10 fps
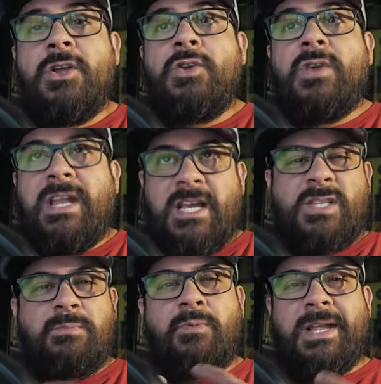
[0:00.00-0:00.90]
you can
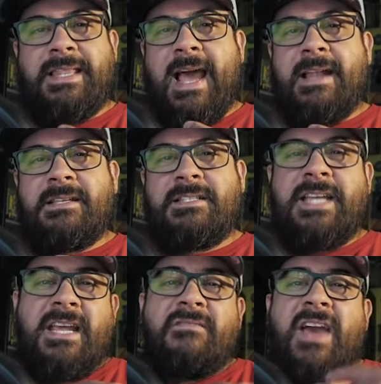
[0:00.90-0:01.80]
exploit that to
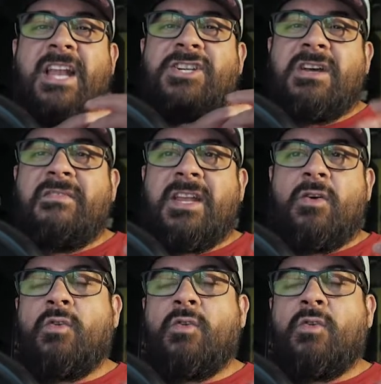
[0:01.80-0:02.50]
take advantage of it,